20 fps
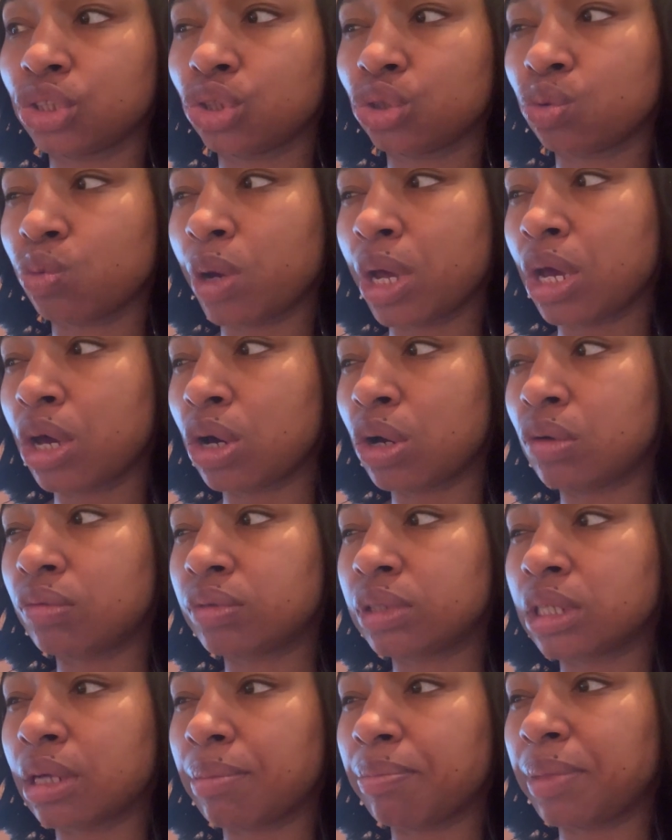
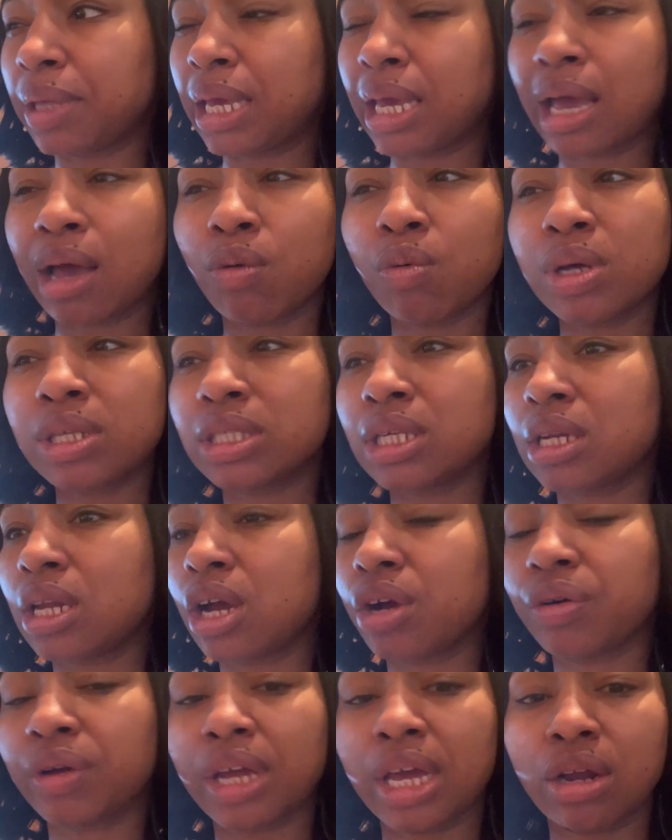12 something, I wasn't
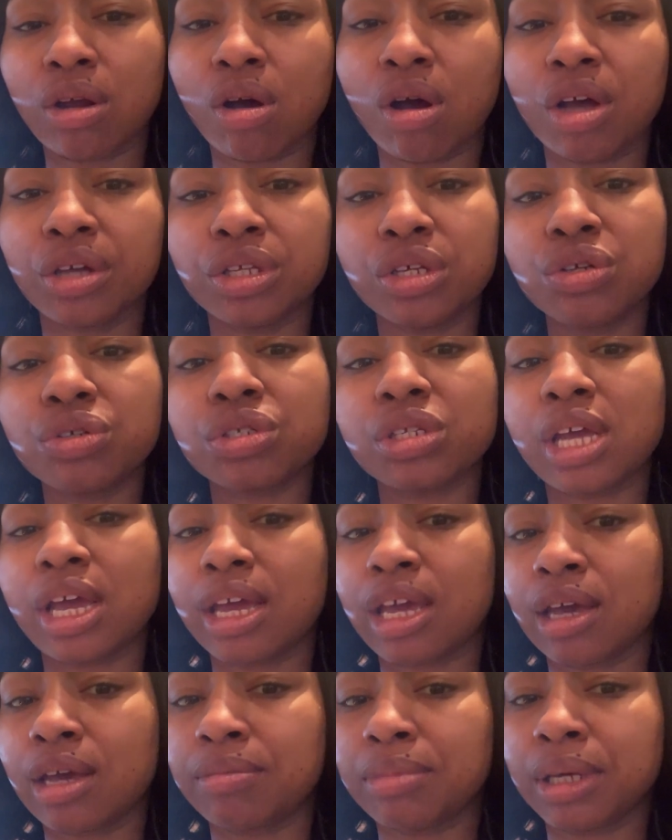hungry at all. usually
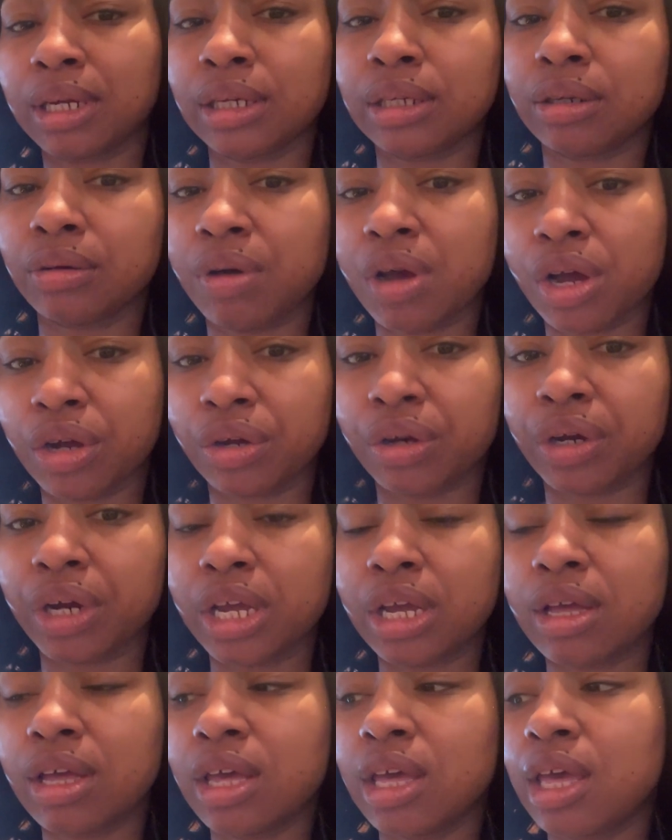I am getting a little
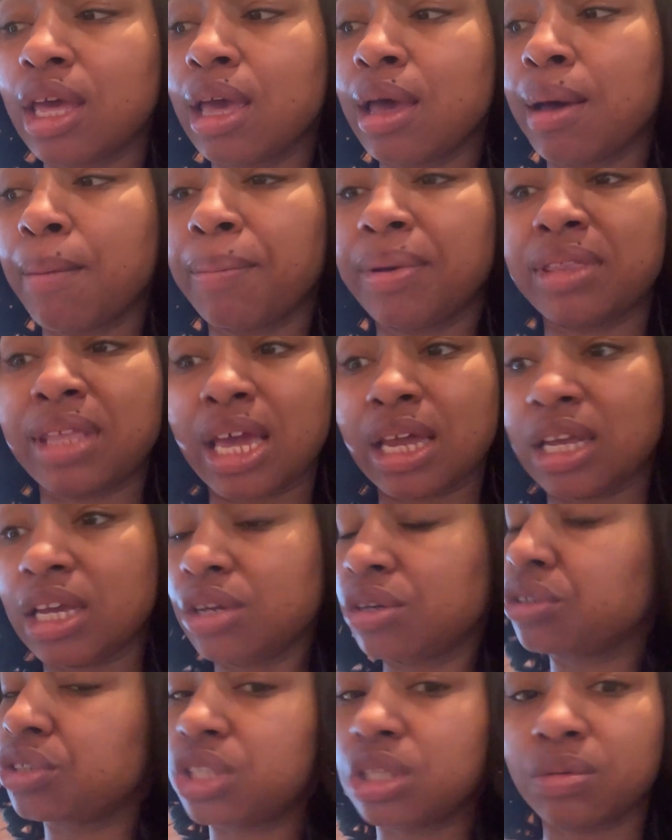hungry. But that
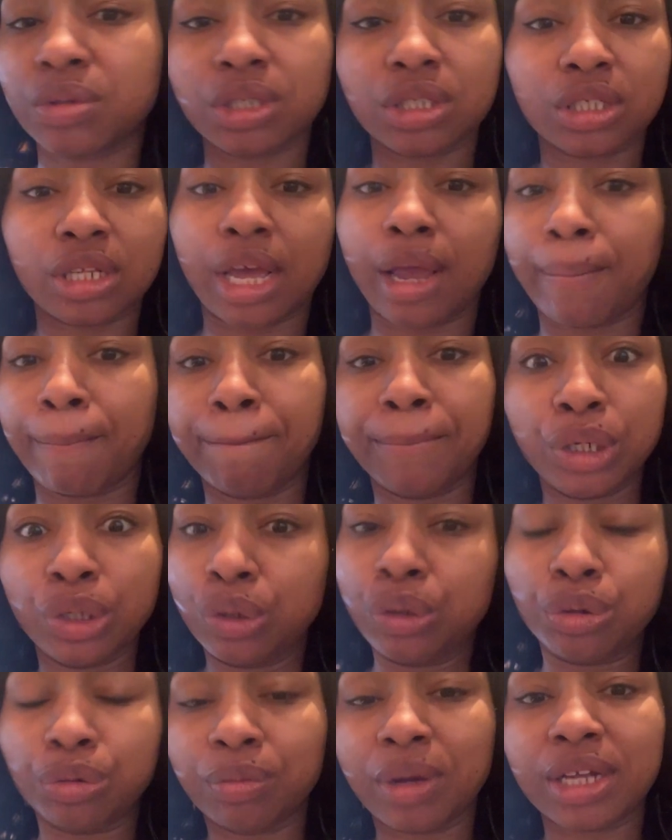energy was just like,
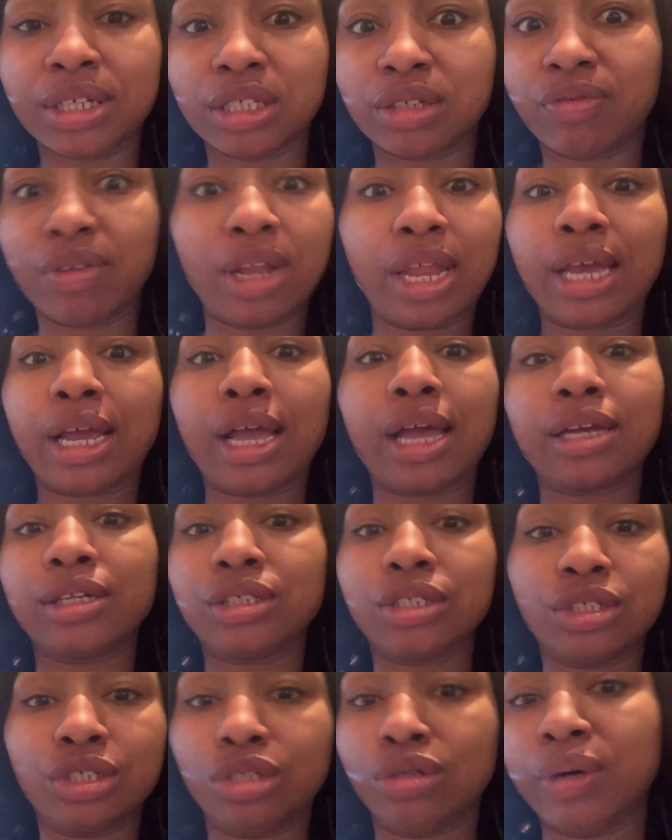boom. I just felt like I
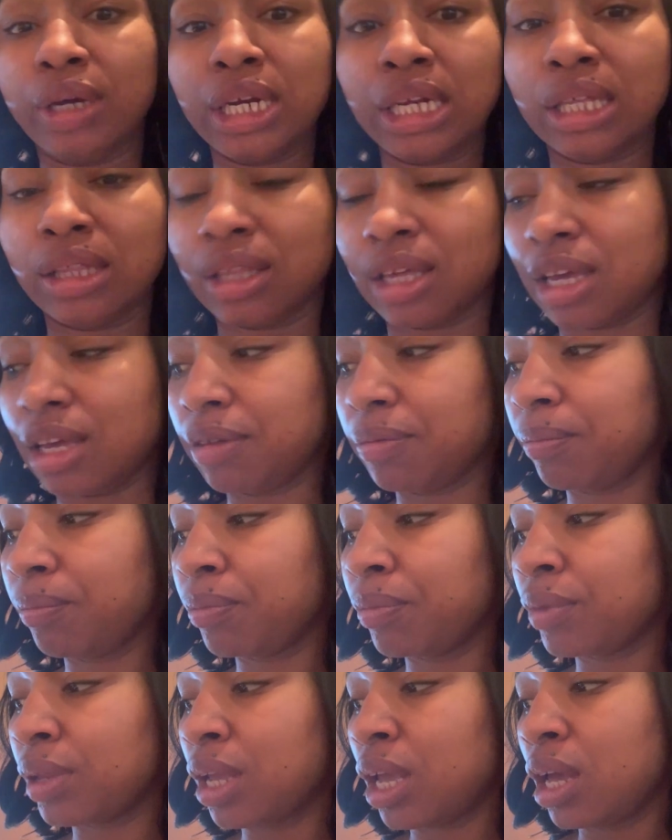could just do anything.
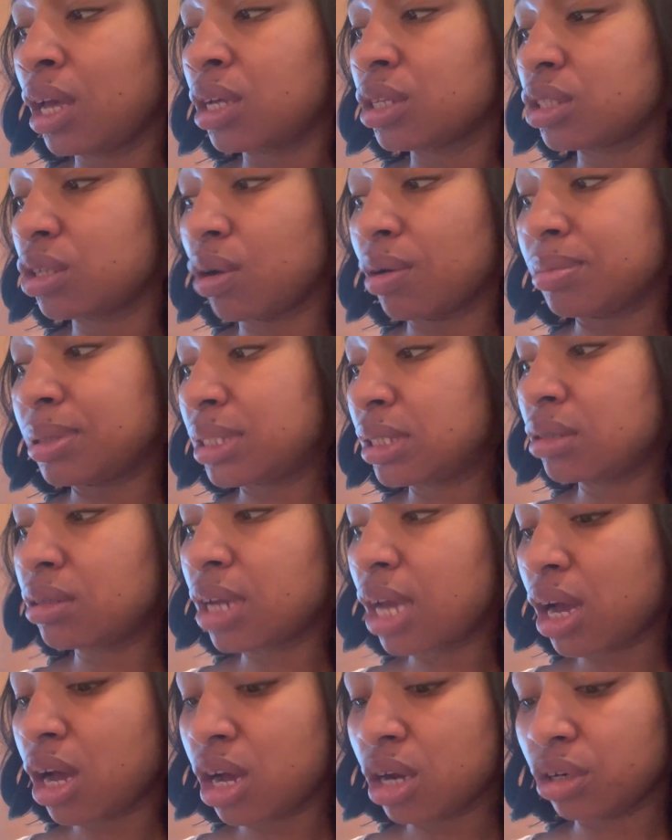So I'm
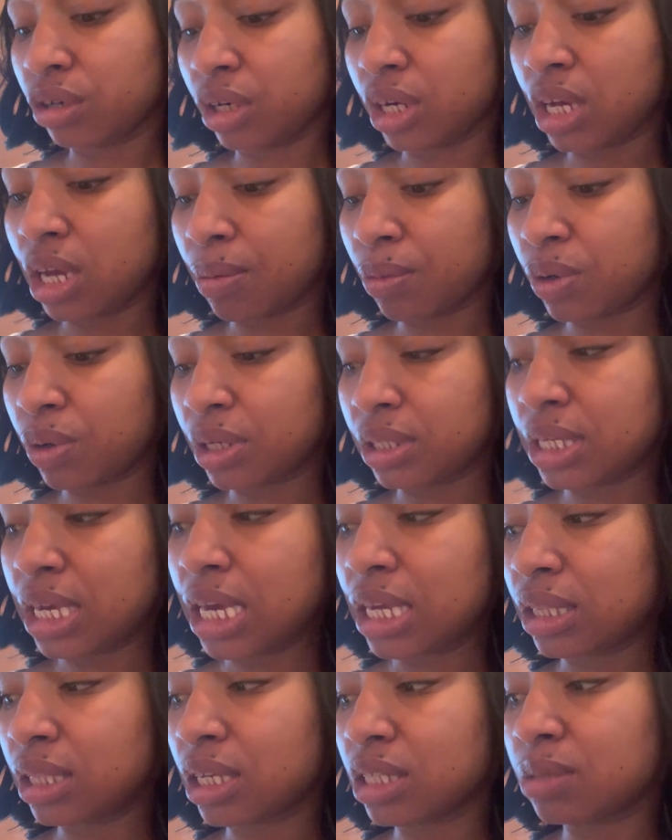still not hungry. I'm going to
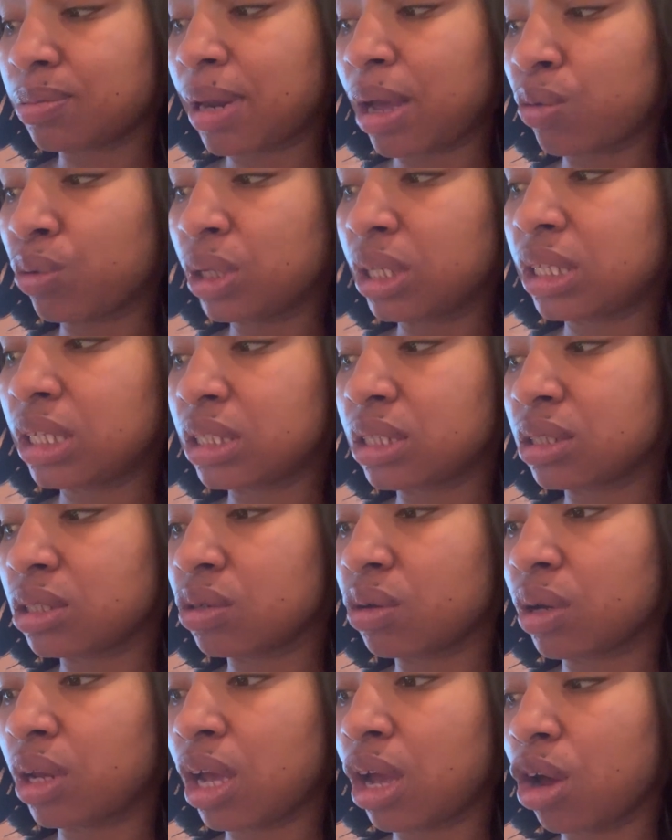take this, but I really think this
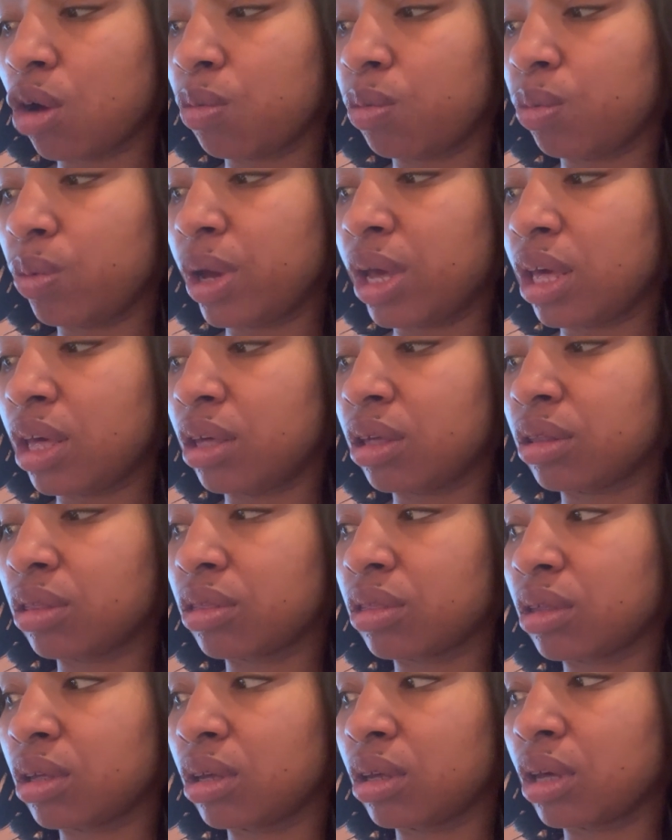is going to help
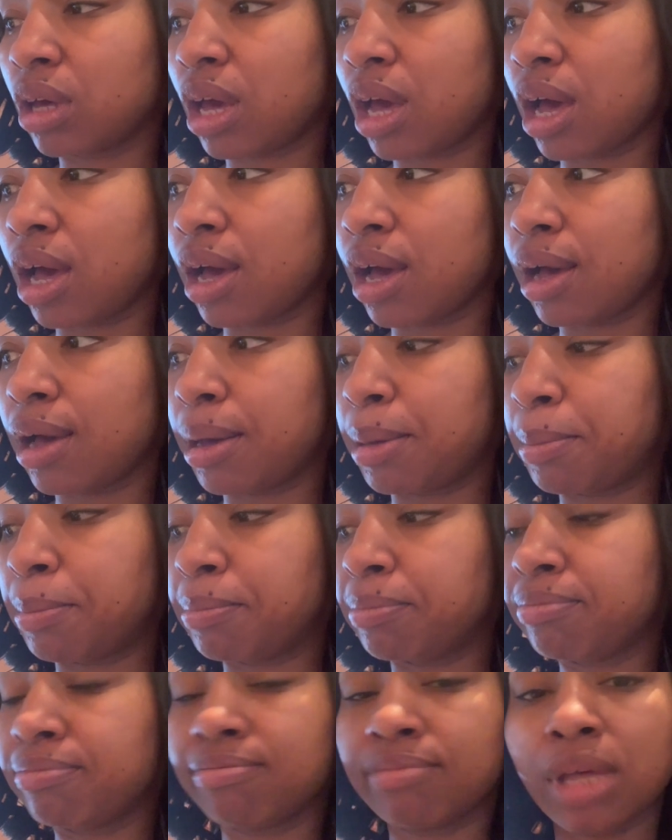with
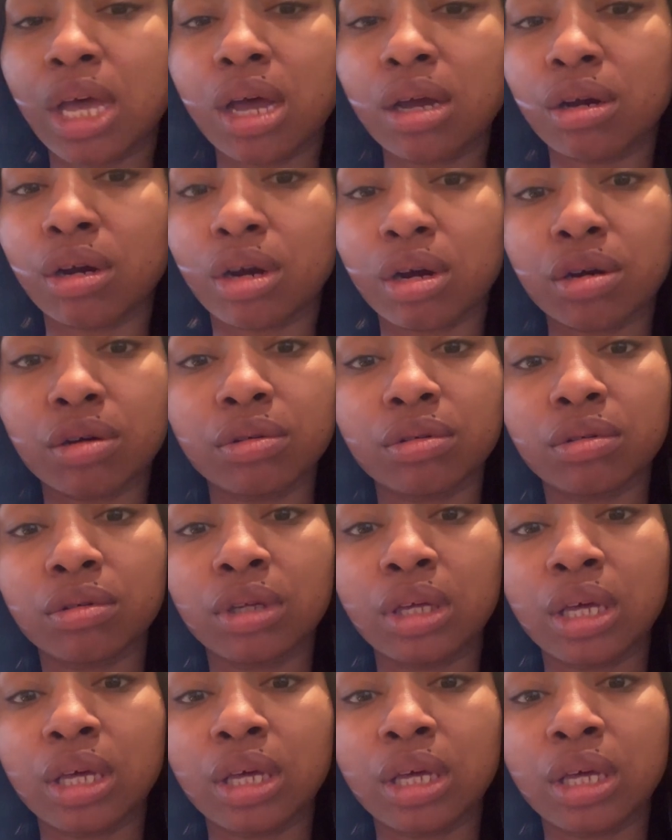um, hunger